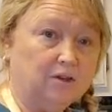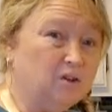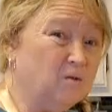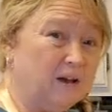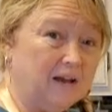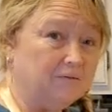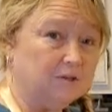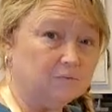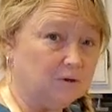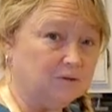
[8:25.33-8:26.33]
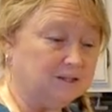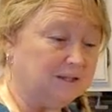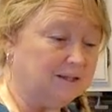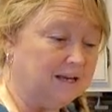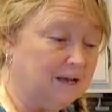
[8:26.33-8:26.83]
You don't have to roast
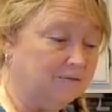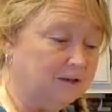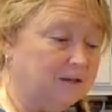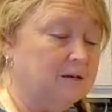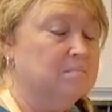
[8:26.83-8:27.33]
it in the oven.